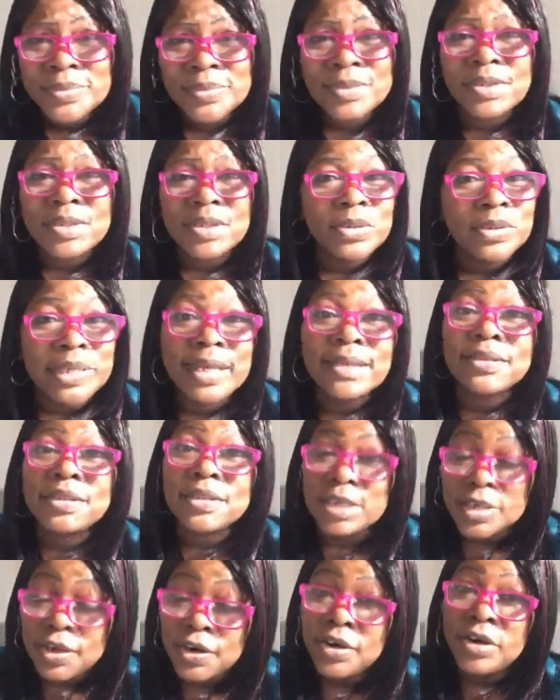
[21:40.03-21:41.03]
So that's
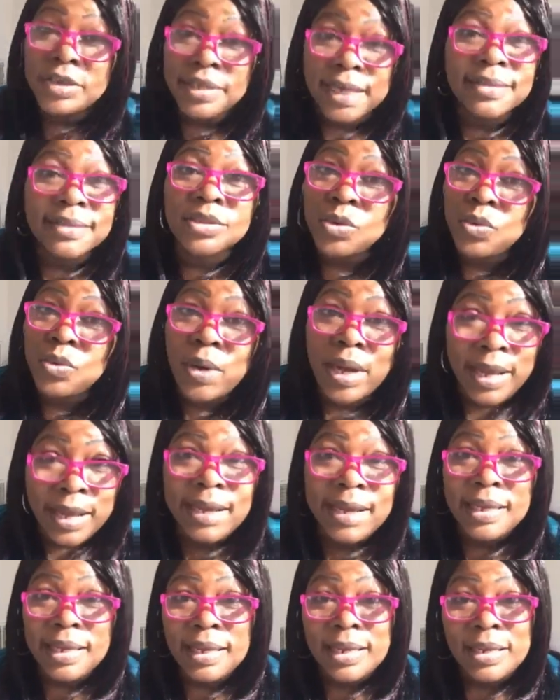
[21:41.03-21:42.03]
the girl. That's who
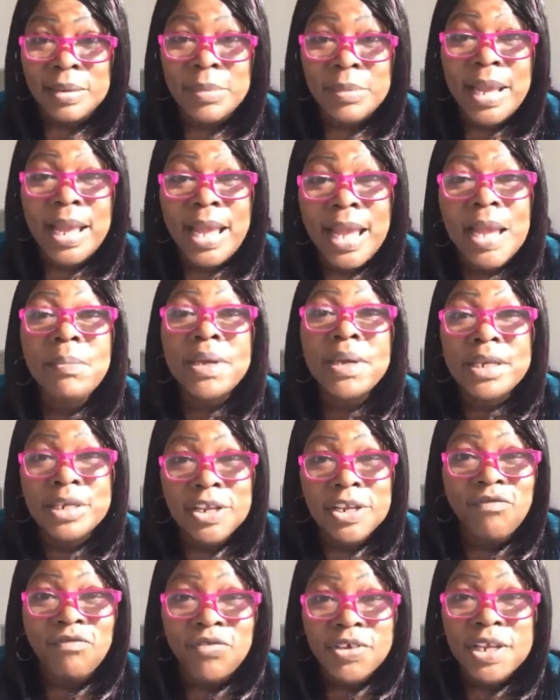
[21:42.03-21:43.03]
I am. I am a
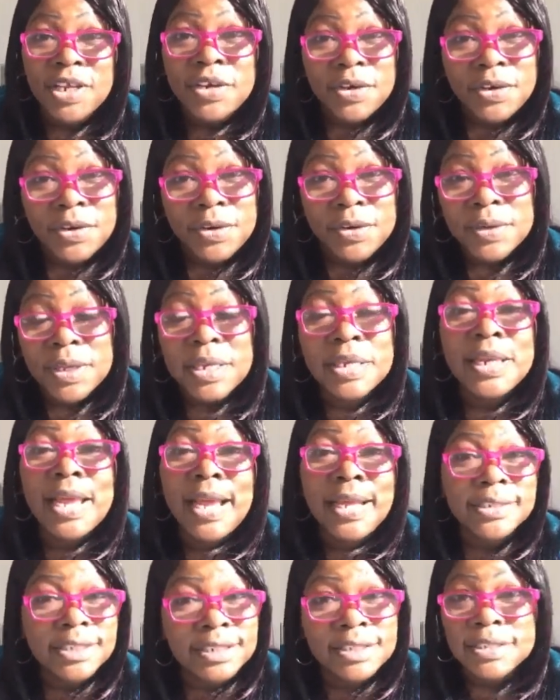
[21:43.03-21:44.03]
defender. And
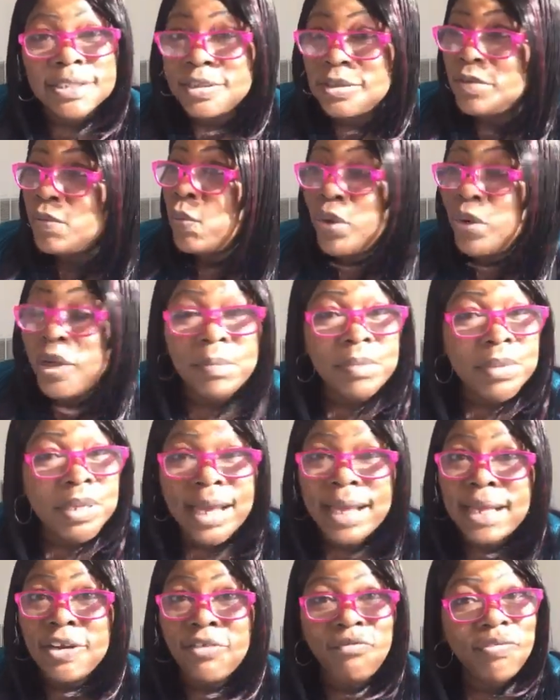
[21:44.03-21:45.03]
not just women.
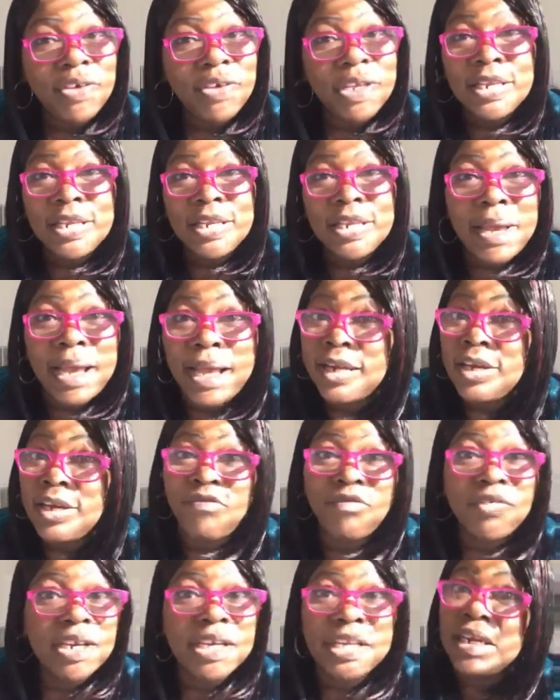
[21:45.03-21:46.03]
I
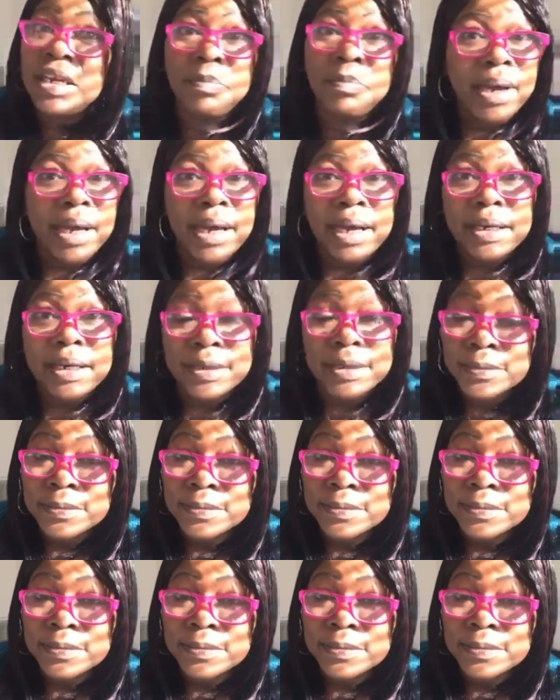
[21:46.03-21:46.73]
defend anybody.